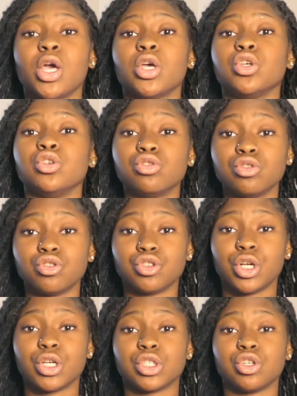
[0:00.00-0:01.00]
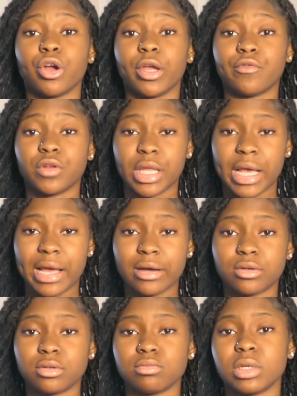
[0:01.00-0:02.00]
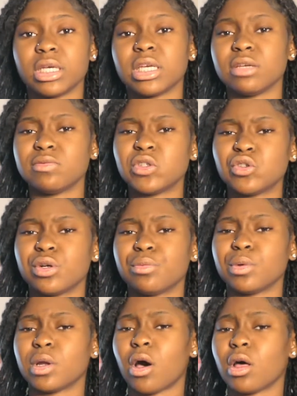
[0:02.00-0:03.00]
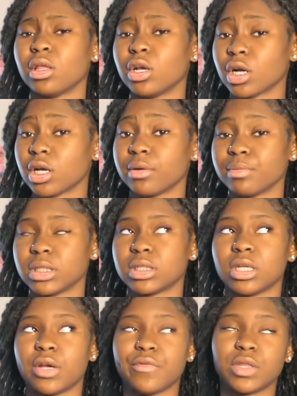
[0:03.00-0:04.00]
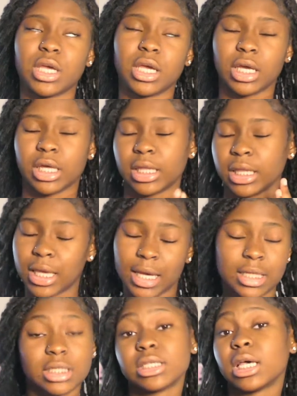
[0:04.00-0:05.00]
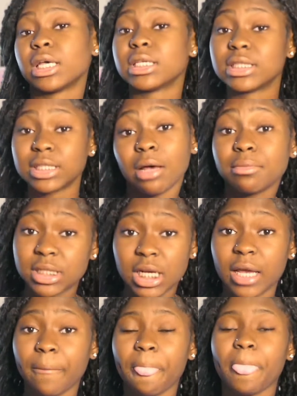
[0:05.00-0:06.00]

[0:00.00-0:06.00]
YouTube Studio is great for that. It keeps you up with all your comments and everything in that subject.